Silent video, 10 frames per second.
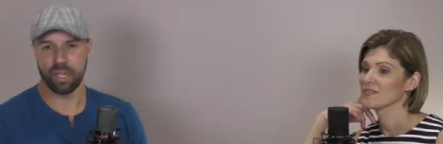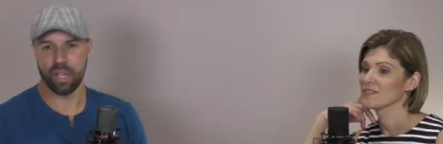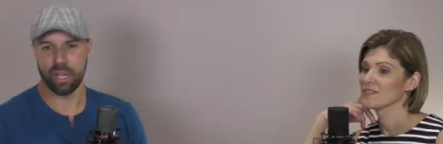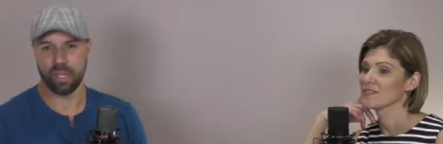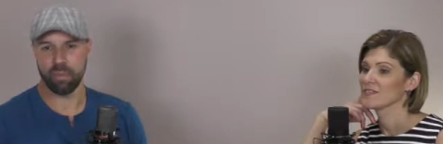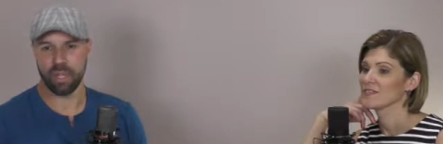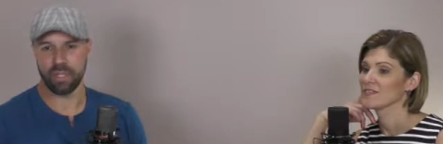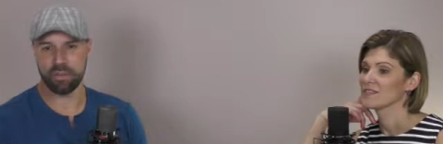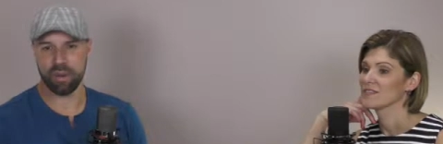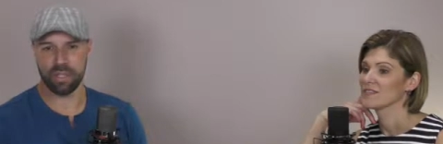Speaker 1: Uh, the
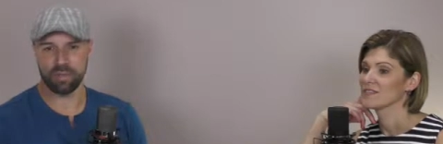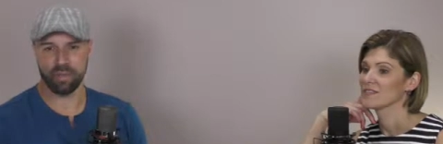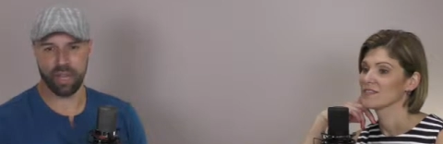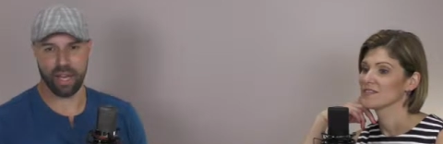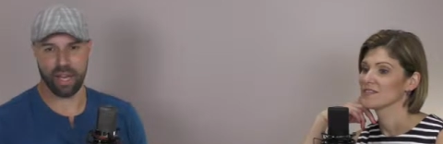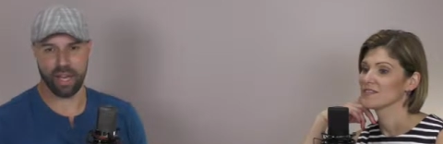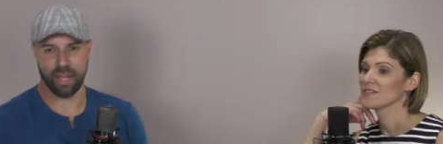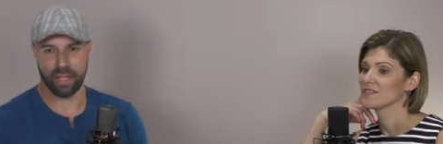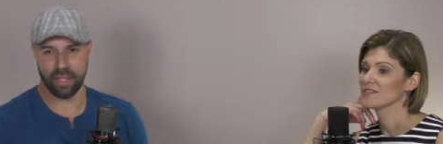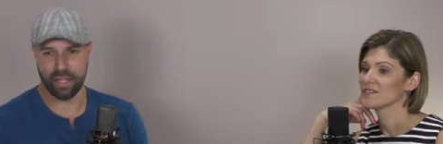Betsy Ross
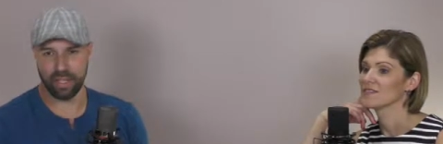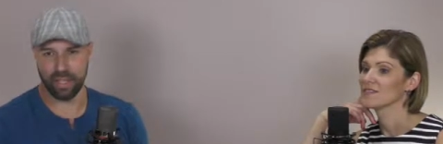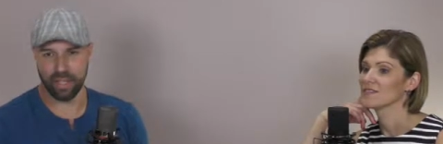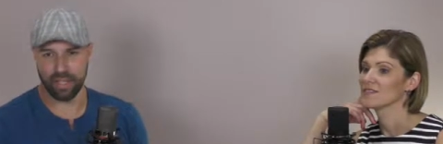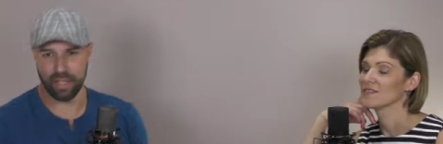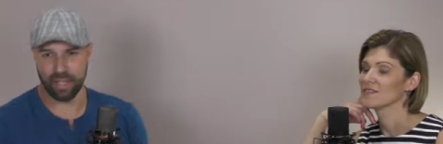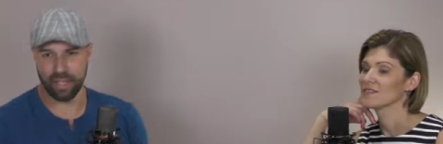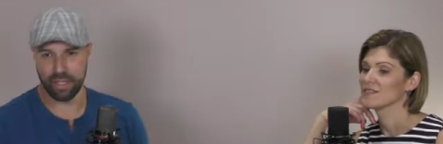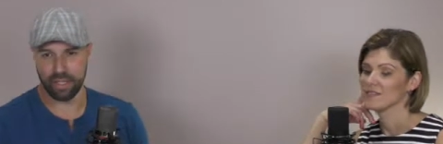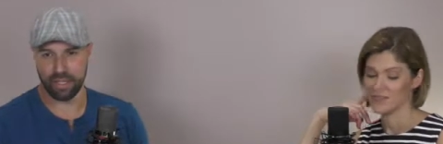flag
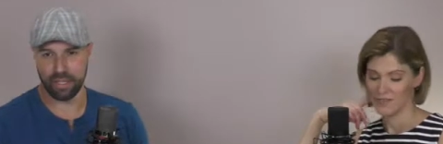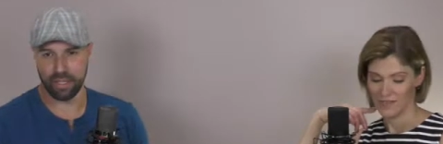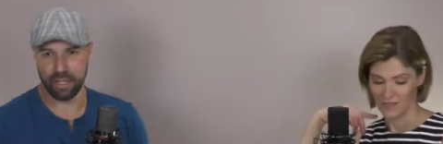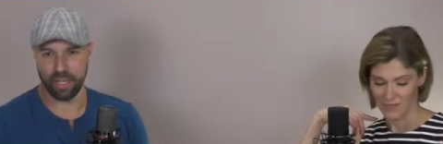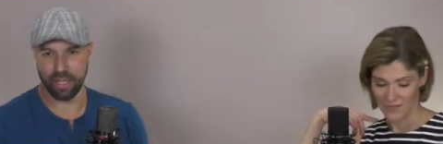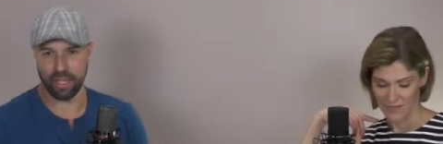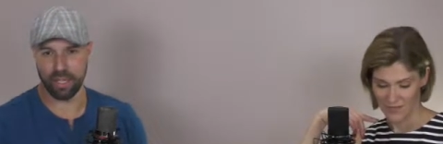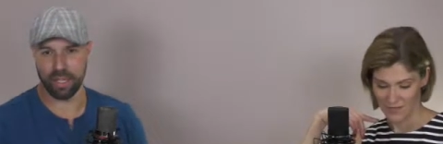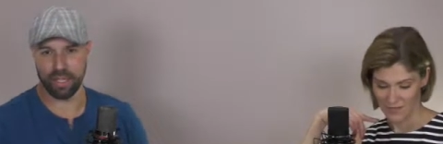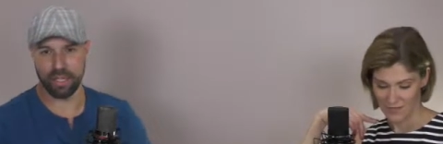in
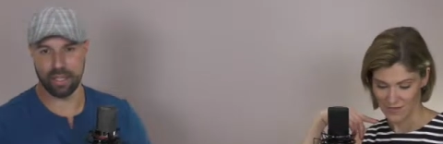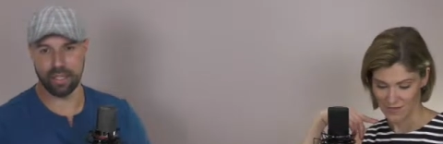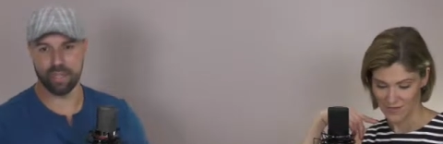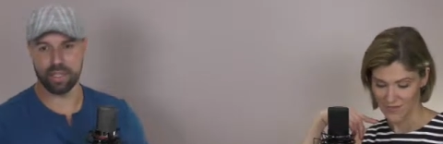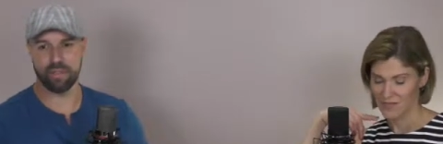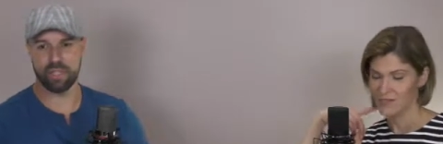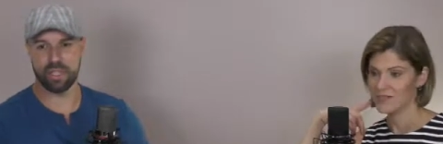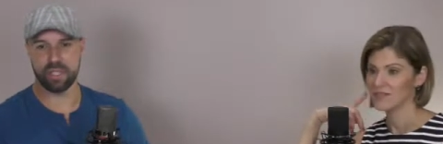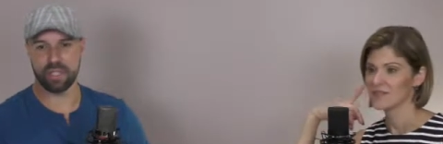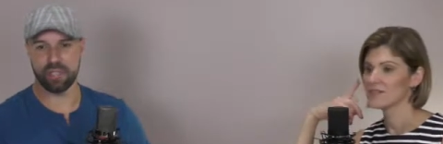uh,
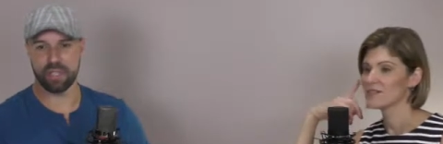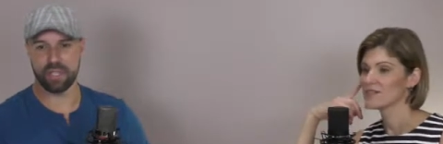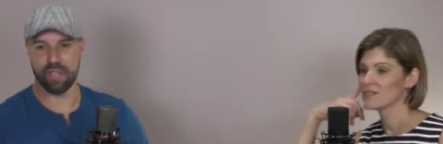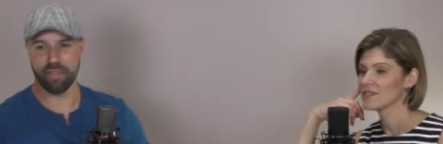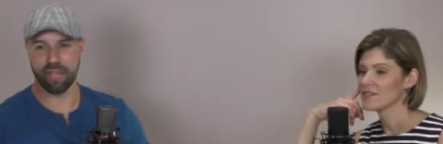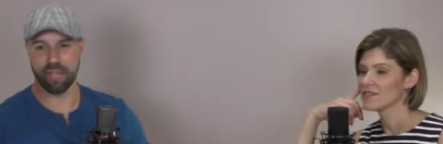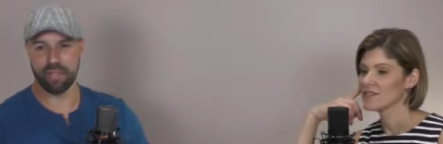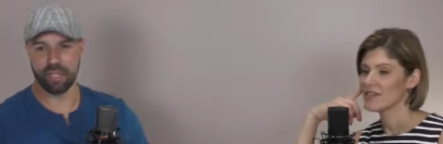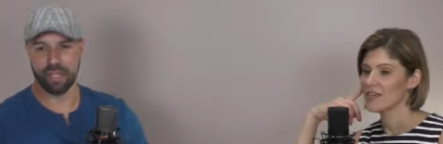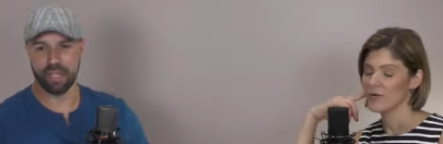
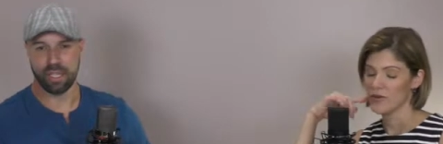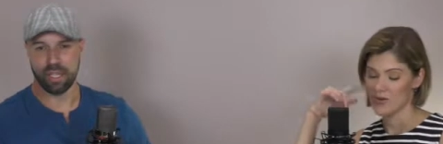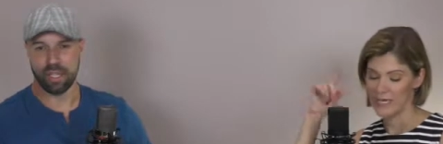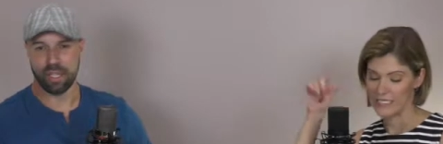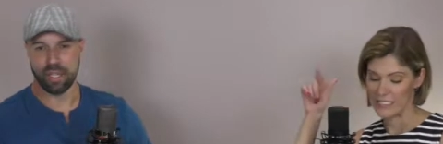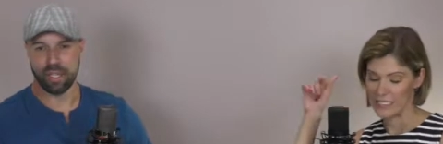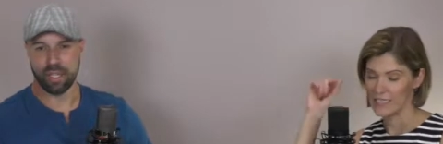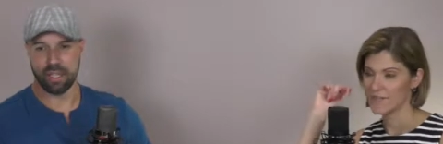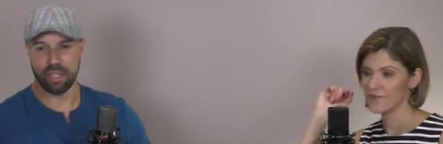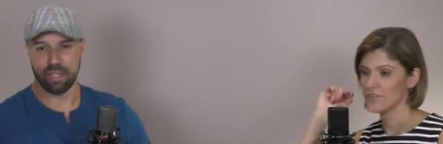1777.
Speaker 2: Okay, we're going down to
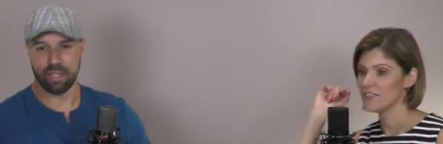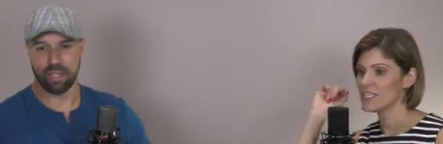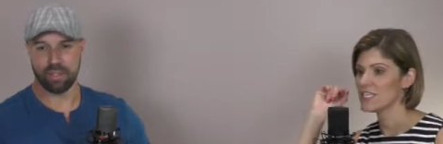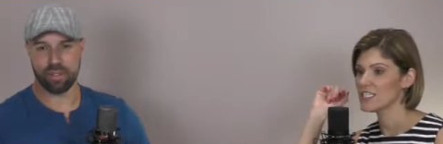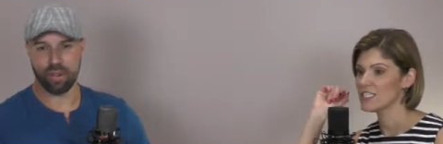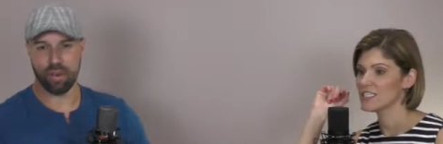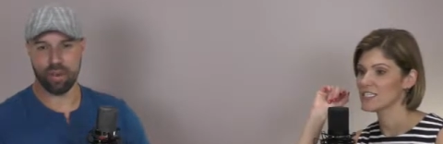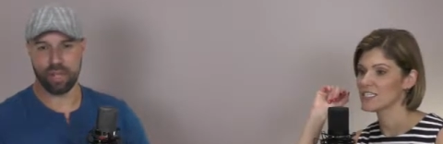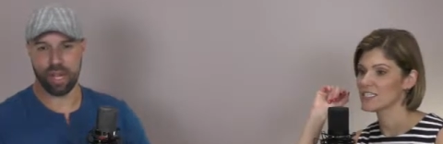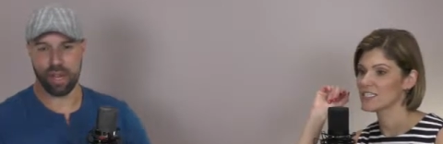1958. There's a
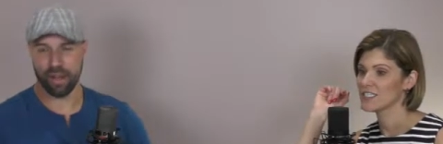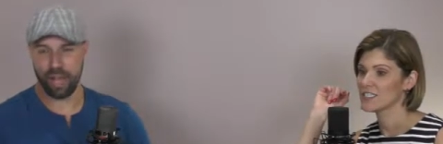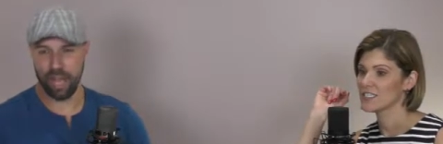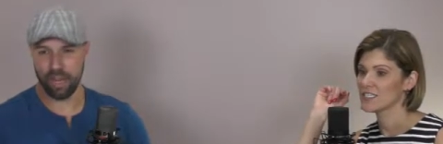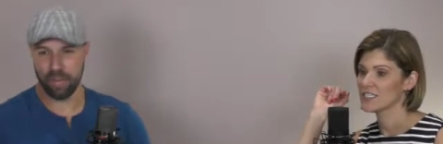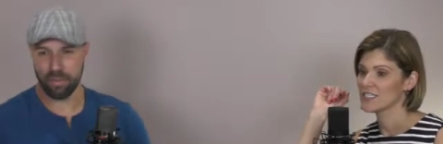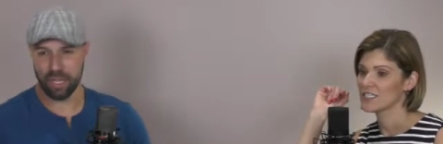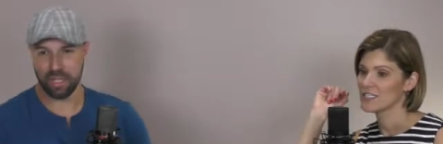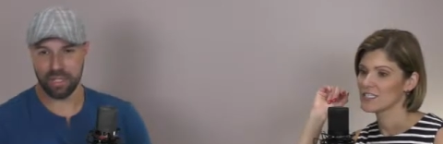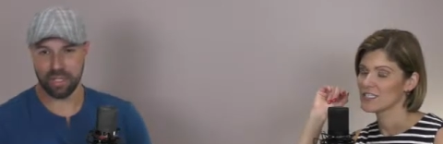
Speaker 1: whole lot of
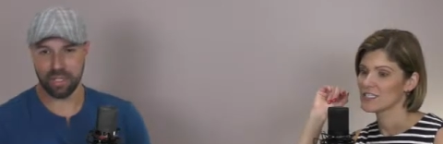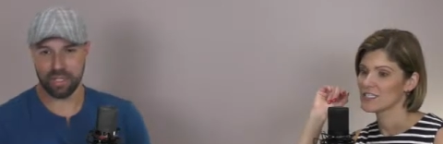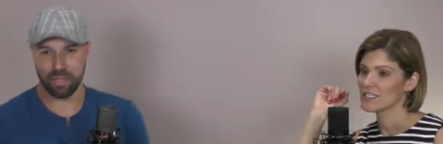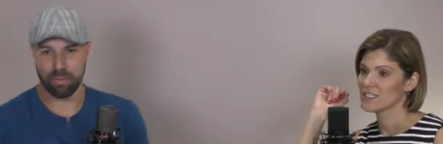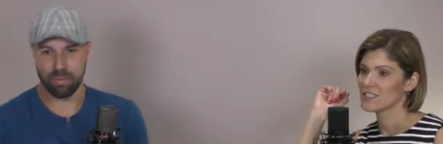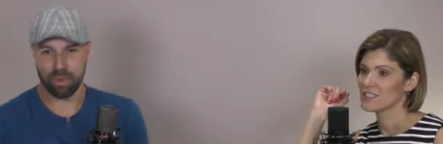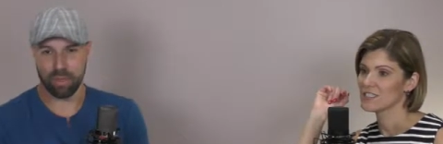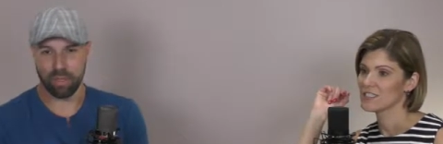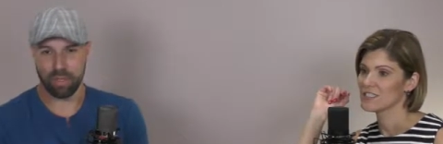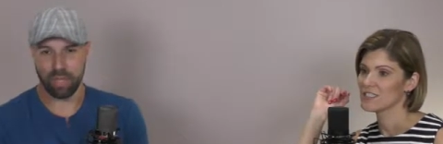adaptations. Then
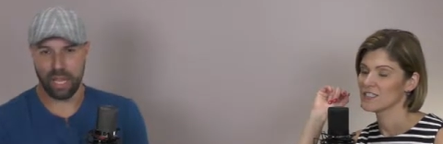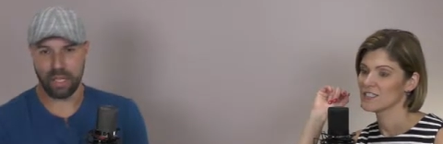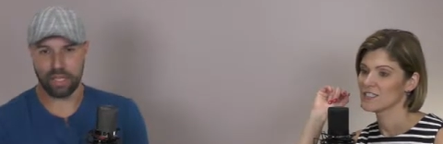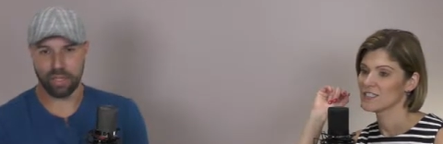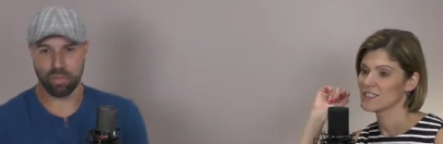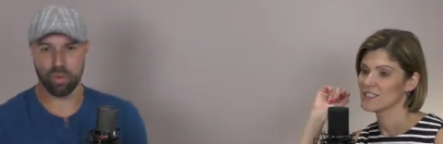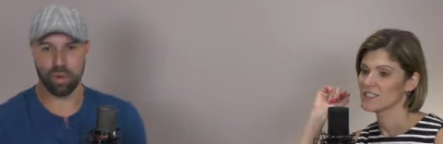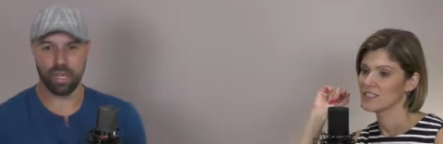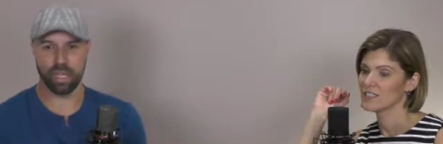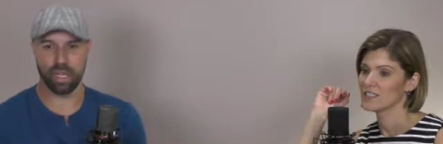we're
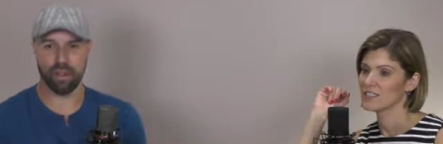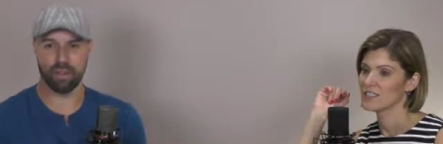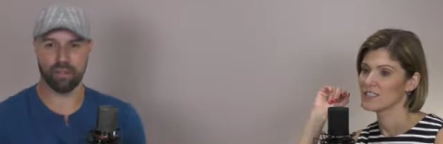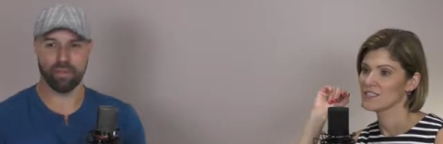1820. Now the